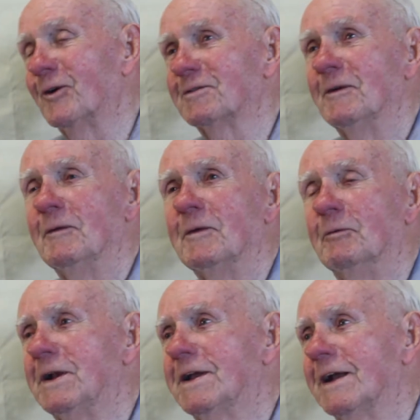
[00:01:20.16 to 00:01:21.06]
Of course,
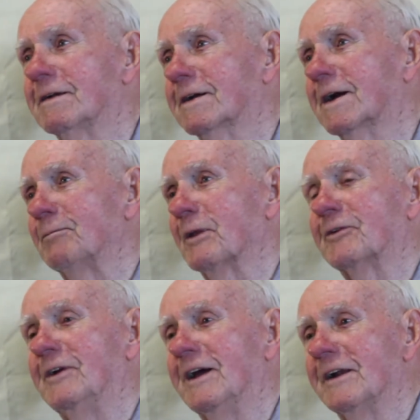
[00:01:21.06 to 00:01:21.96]
we'd get a couple of
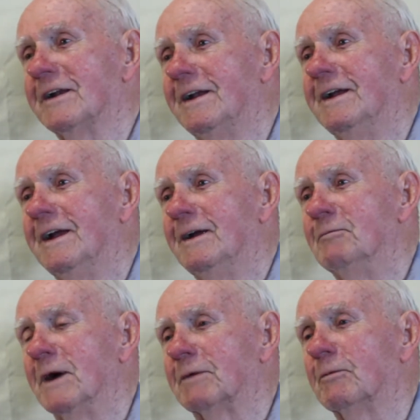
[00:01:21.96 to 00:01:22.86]
300,
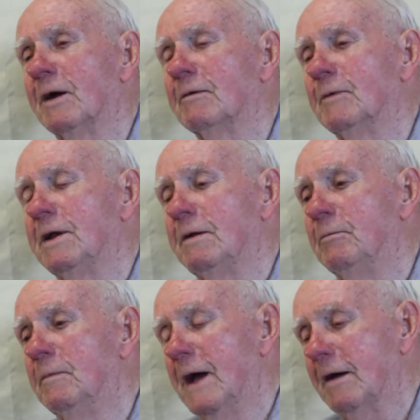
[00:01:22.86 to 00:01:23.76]
but we'd
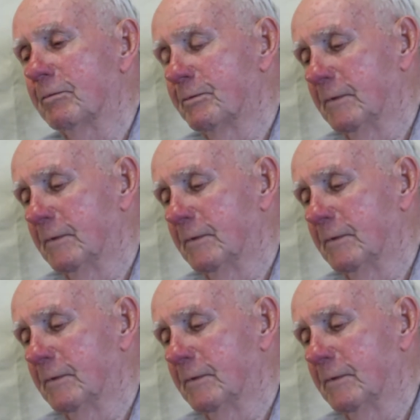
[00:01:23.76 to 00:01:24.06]
have